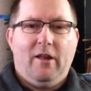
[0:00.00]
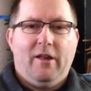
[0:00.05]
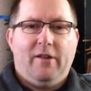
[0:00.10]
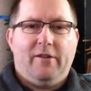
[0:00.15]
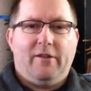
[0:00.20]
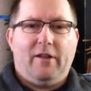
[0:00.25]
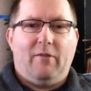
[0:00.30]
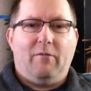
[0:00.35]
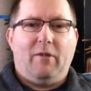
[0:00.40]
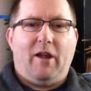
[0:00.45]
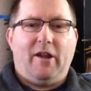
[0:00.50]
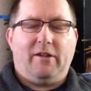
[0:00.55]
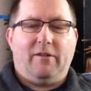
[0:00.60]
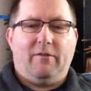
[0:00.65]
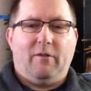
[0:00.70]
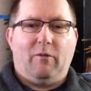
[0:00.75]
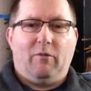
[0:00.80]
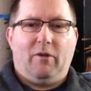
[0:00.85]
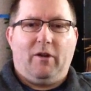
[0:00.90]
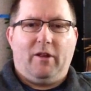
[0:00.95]
Some nights if
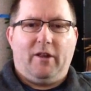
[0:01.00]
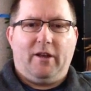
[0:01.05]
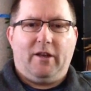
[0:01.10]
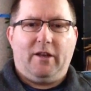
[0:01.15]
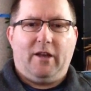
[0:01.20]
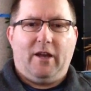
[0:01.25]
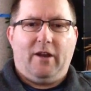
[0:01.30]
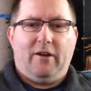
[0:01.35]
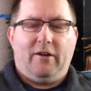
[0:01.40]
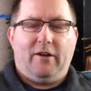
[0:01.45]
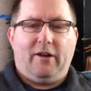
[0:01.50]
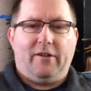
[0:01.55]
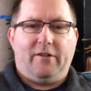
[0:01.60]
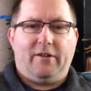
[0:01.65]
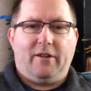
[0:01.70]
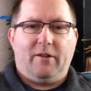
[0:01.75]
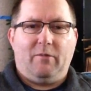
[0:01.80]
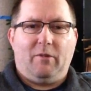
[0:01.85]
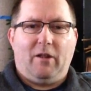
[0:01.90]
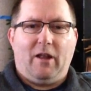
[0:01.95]
I'm really tired, I
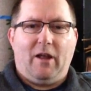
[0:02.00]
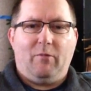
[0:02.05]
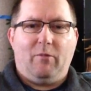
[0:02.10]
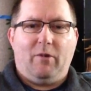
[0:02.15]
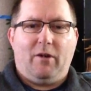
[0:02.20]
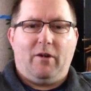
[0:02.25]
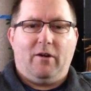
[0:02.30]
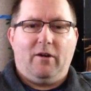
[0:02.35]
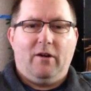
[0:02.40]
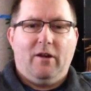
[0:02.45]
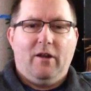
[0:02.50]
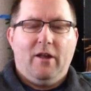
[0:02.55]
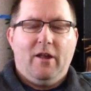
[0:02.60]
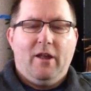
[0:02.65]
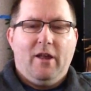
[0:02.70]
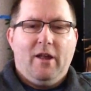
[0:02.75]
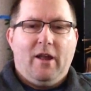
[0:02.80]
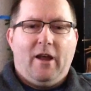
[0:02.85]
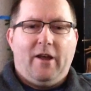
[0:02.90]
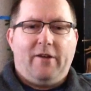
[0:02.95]
sleep a lot better.
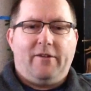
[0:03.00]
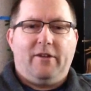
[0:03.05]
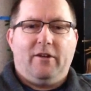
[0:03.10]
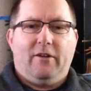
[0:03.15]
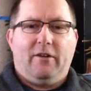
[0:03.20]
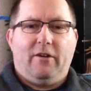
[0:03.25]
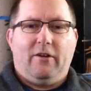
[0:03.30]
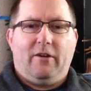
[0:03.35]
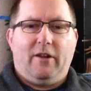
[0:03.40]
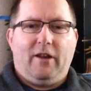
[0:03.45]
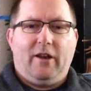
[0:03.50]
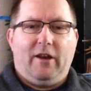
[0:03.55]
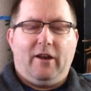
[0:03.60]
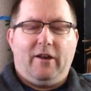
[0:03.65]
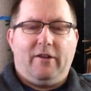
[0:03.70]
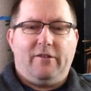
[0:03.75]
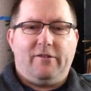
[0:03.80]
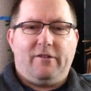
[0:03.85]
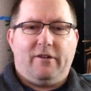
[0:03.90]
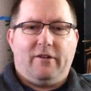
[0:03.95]
I still don't eat any
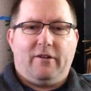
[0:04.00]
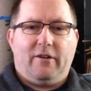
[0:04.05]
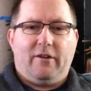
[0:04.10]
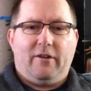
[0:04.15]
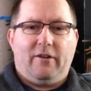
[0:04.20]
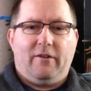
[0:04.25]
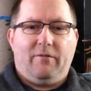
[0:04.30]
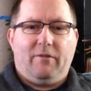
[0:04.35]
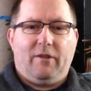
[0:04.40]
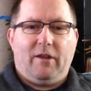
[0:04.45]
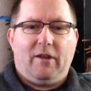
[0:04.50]
sugar.